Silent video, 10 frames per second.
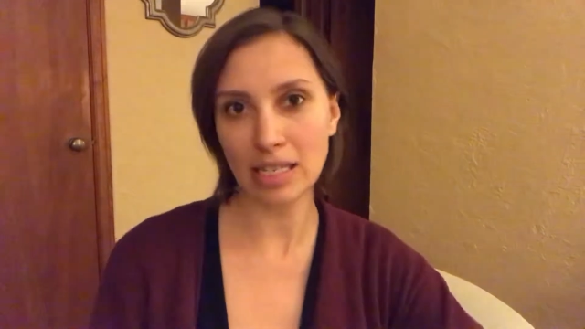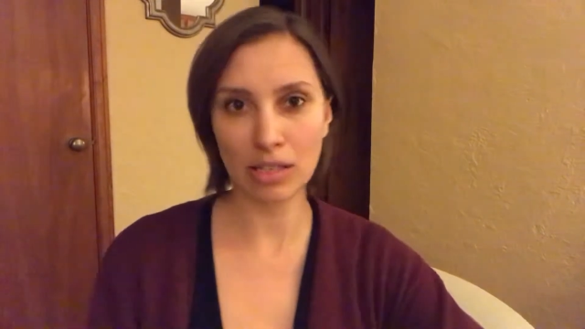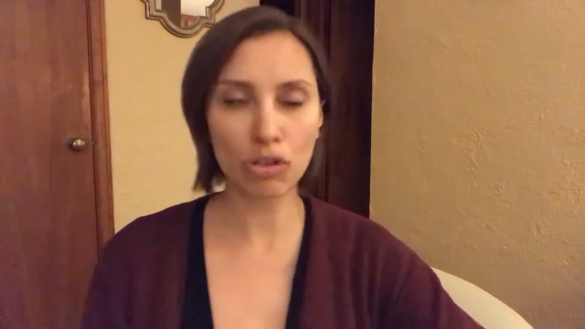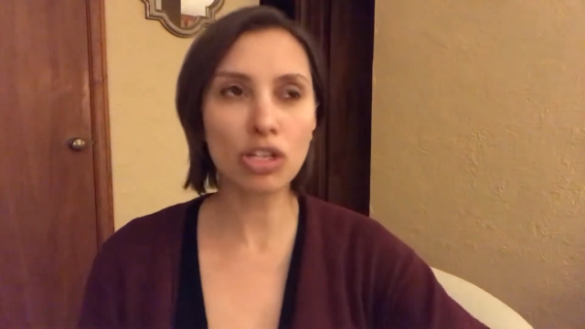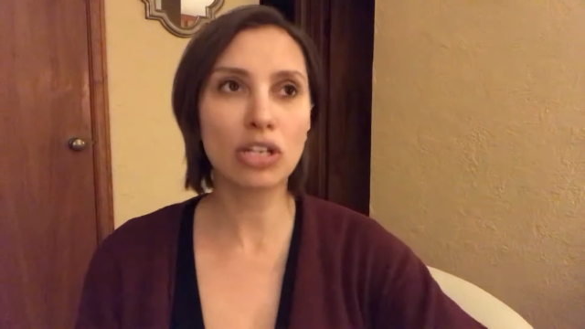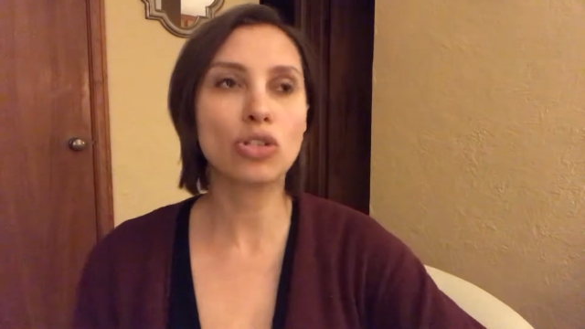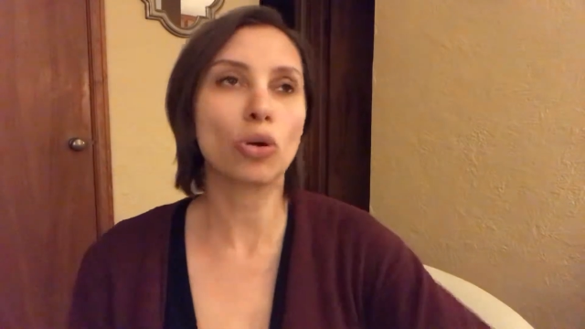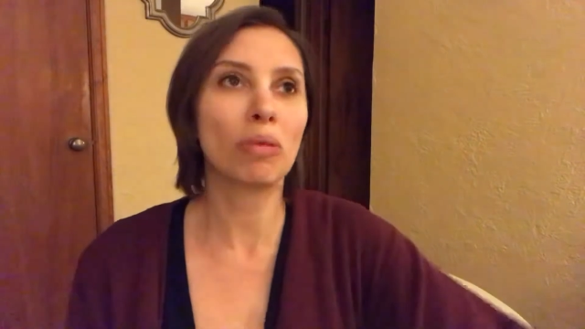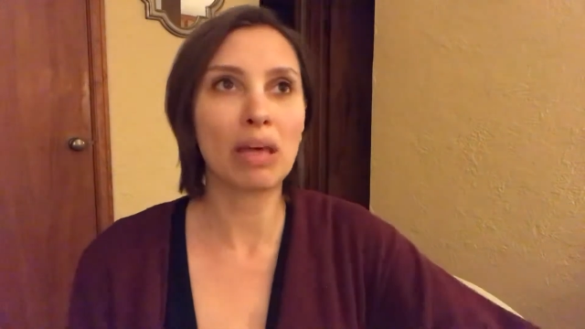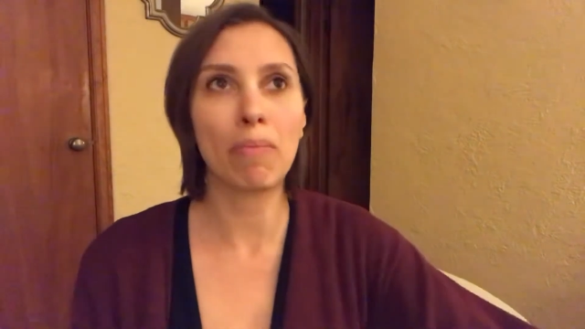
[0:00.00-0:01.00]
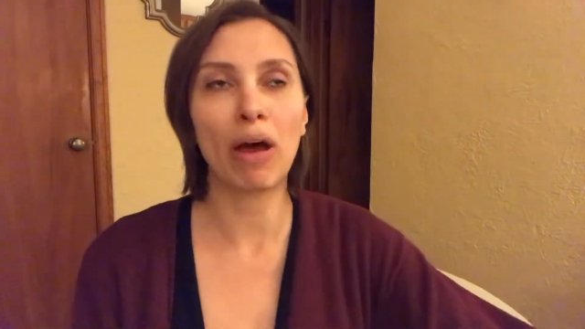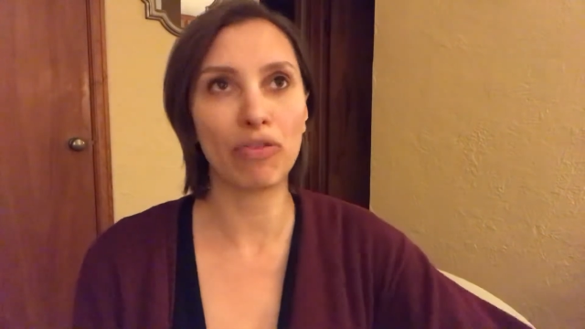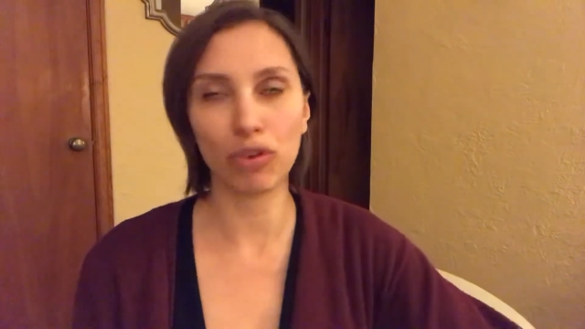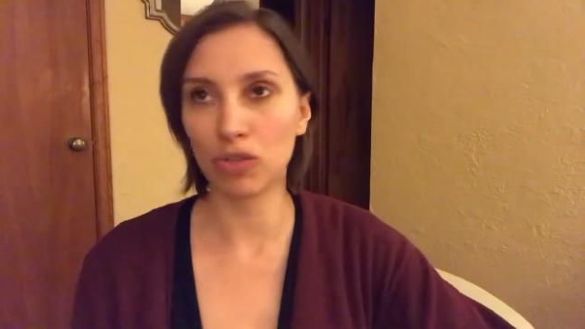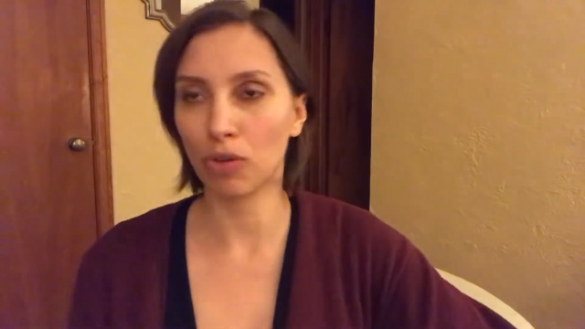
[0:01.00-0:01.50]
and there's just like so many
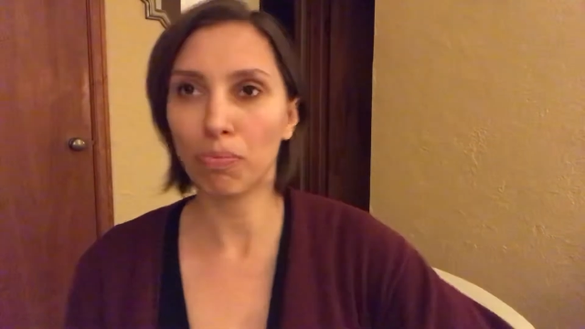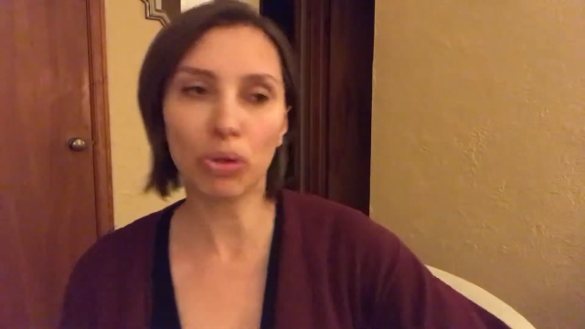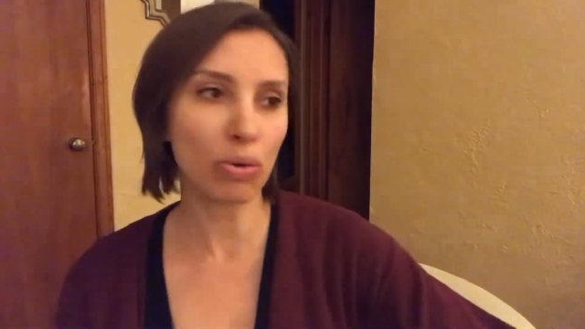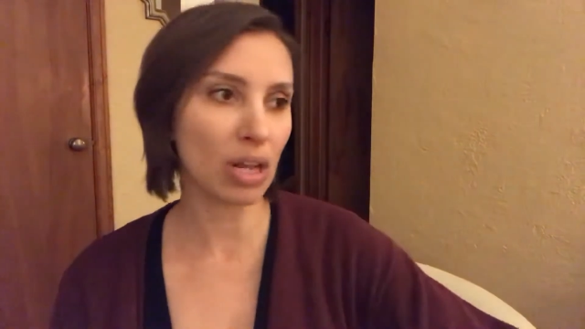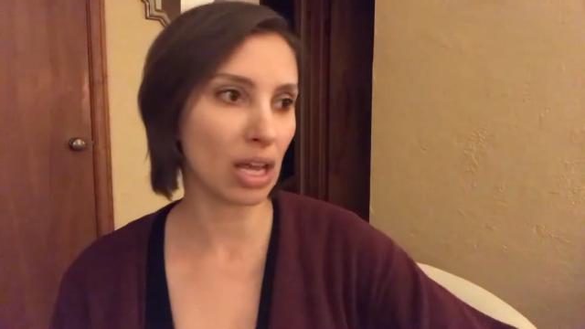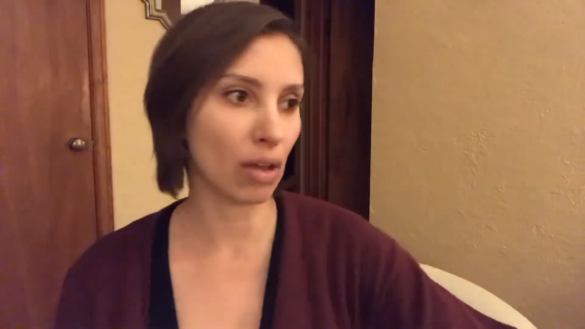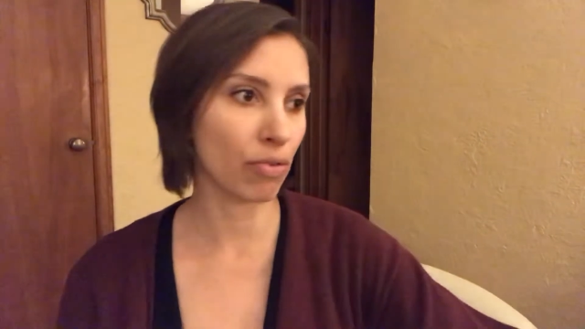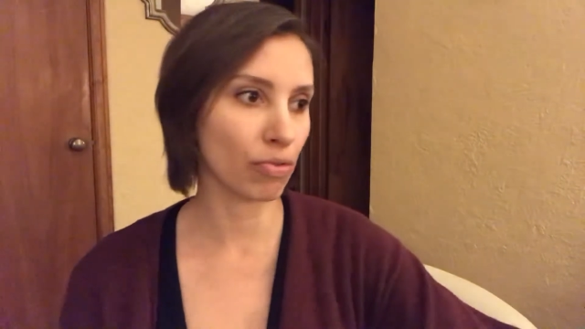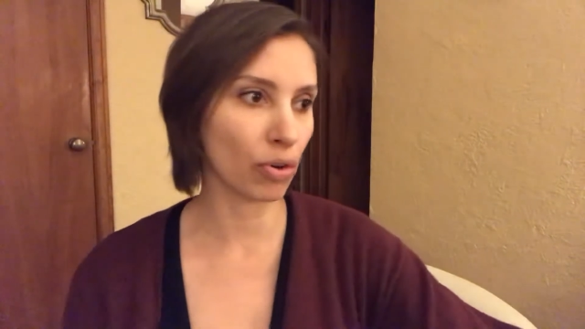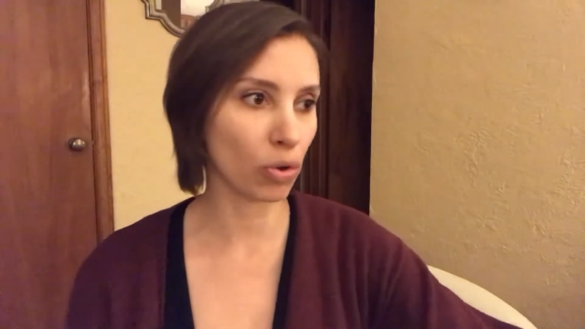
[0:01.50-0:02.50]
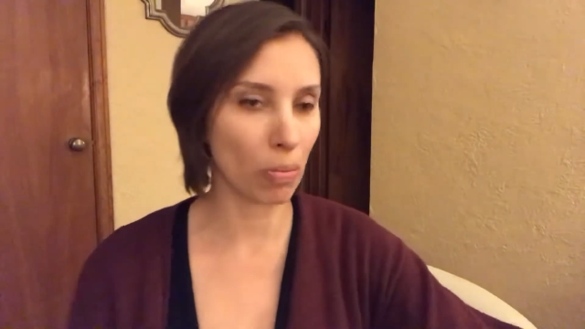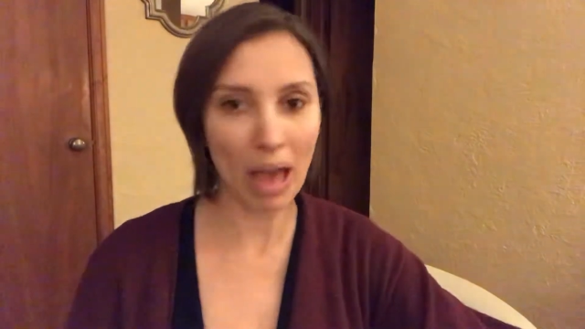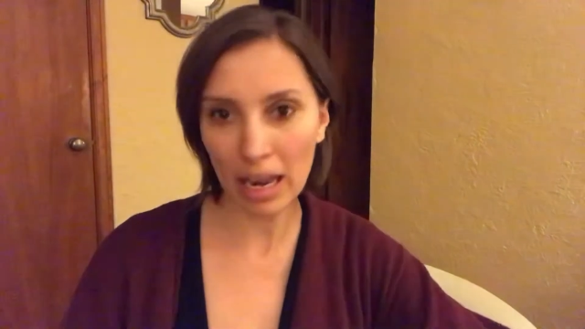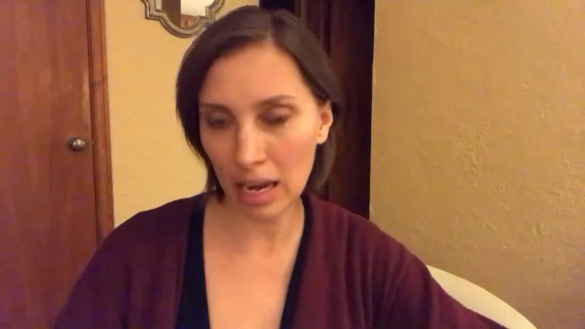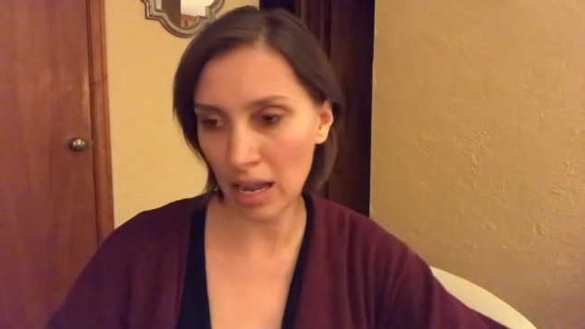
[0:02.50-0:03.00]
metaphors for beauty and for
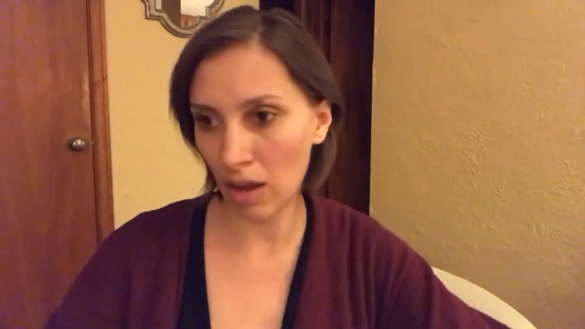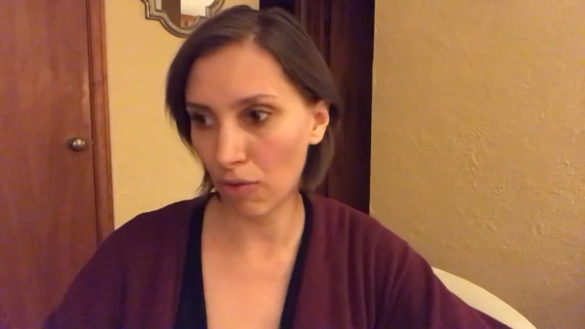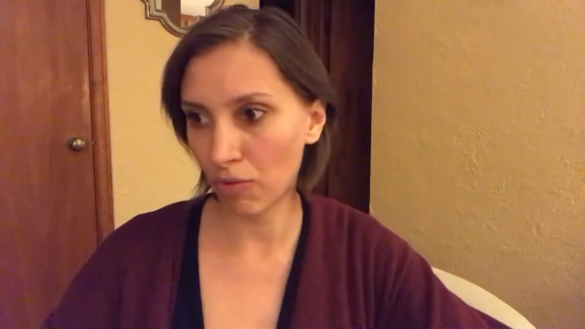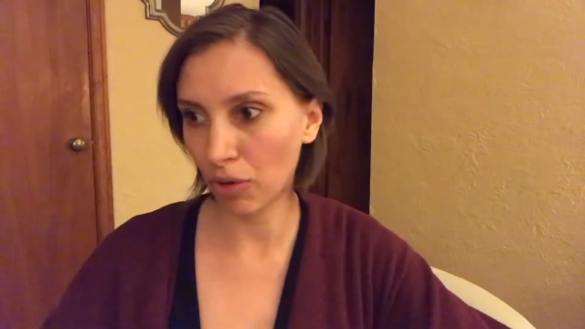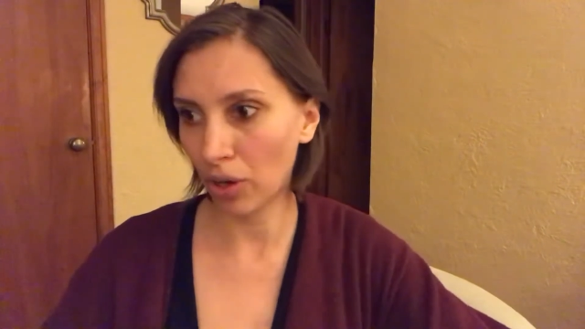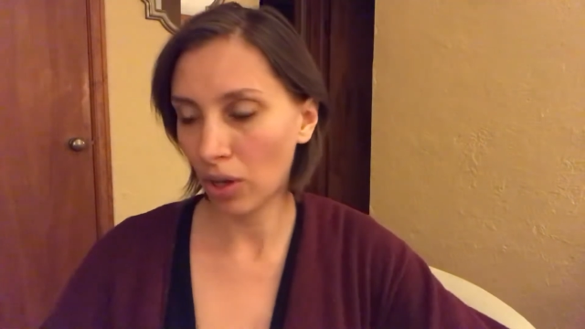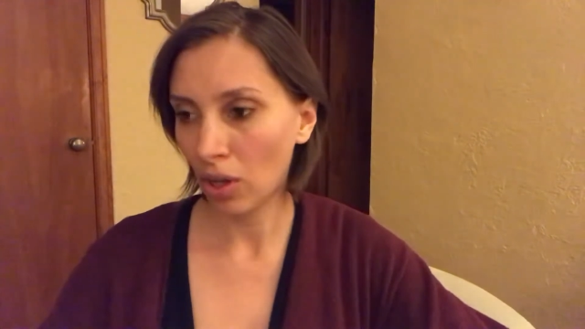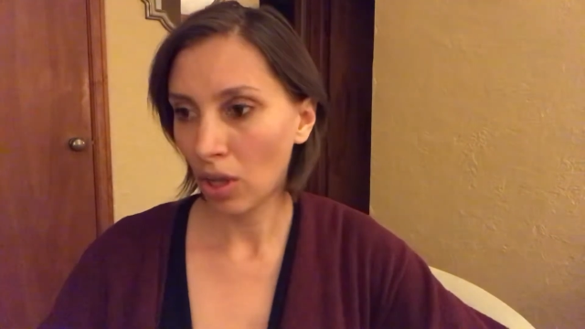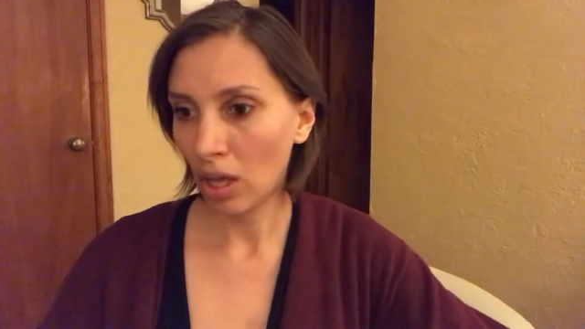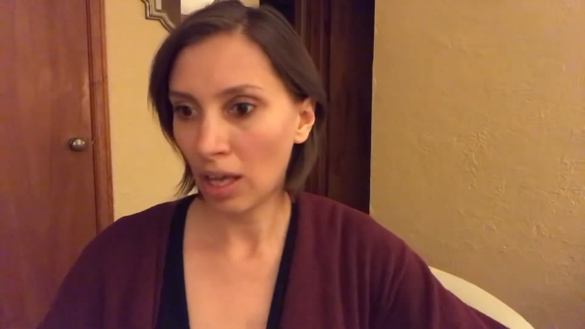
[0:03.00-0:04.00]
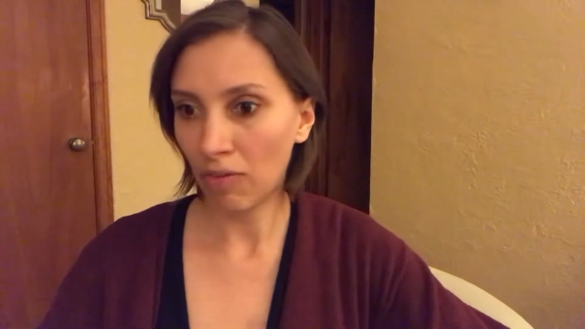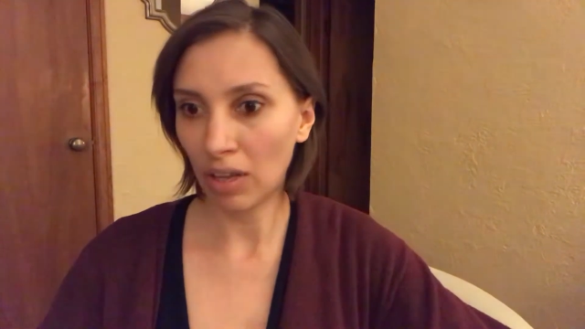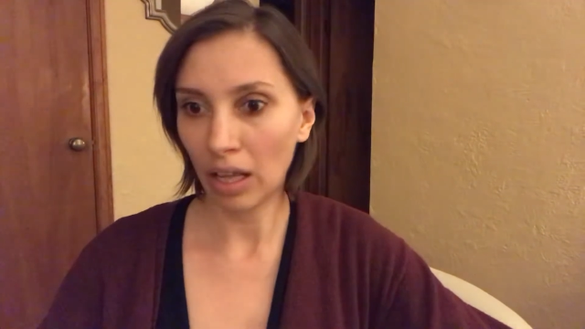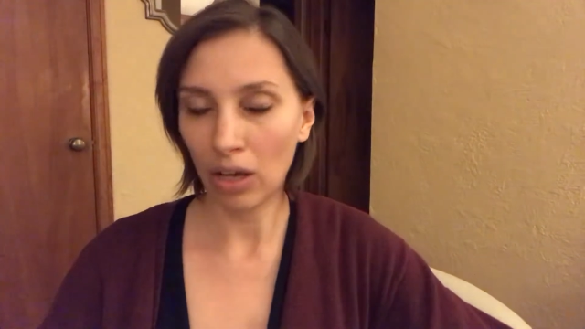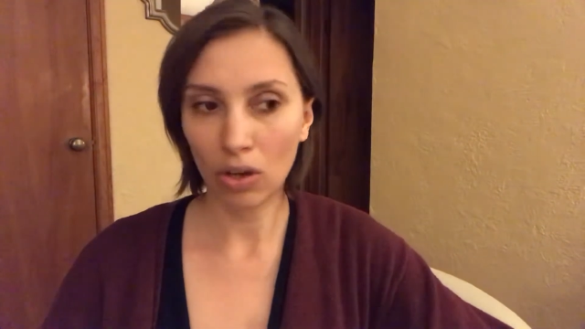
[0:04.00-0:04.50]
humanity and for even
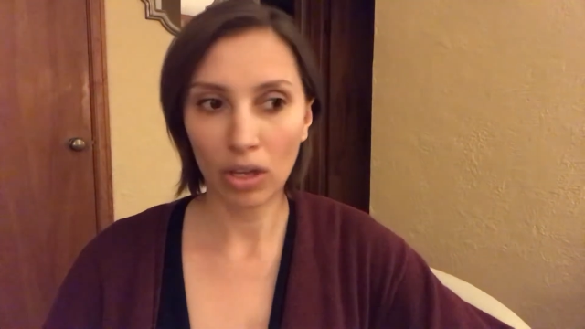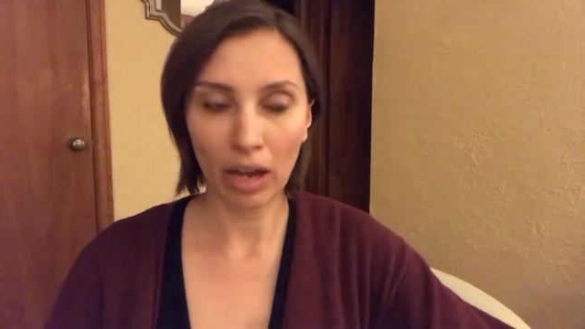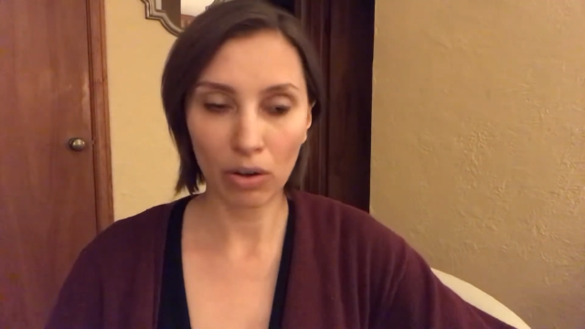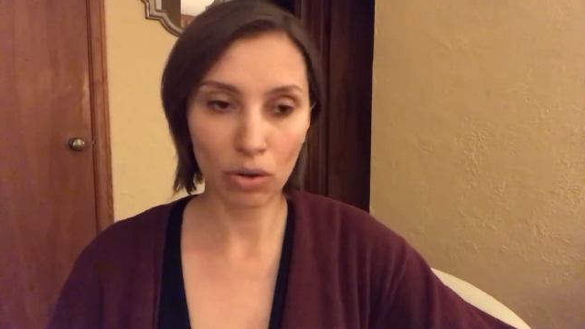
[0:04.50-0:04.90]
like, yeah,